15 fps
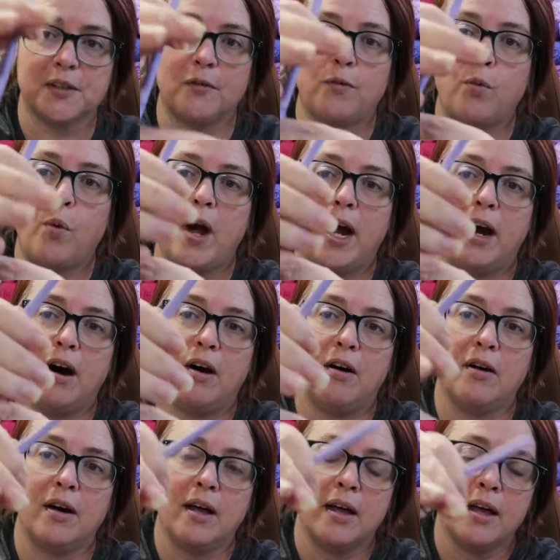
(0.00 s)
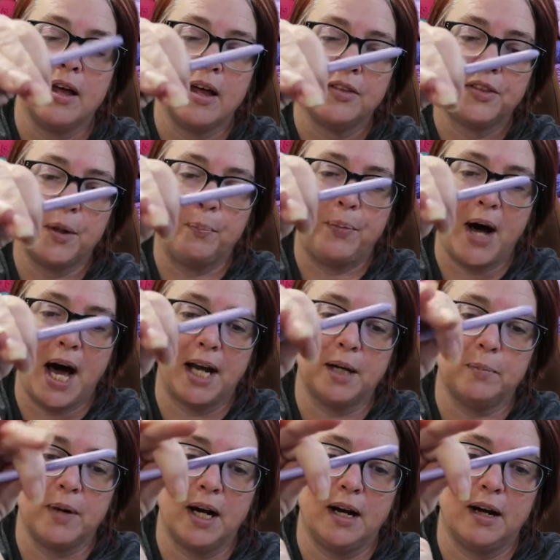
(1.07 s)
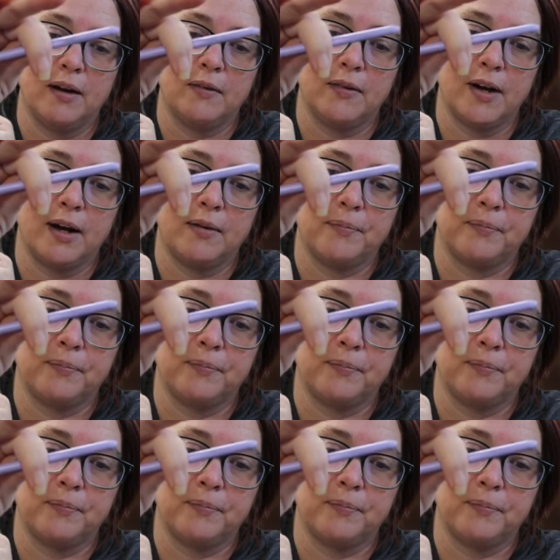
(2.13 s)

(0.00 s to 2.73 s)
of where the bottom of